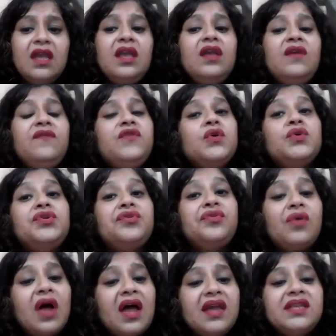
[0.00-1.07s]
If you
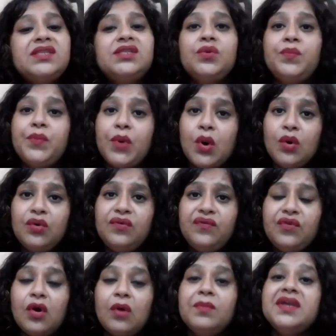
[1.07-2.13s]
try to pour
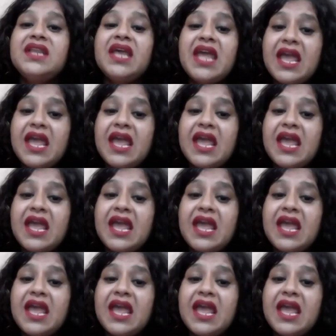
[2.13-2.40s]
from an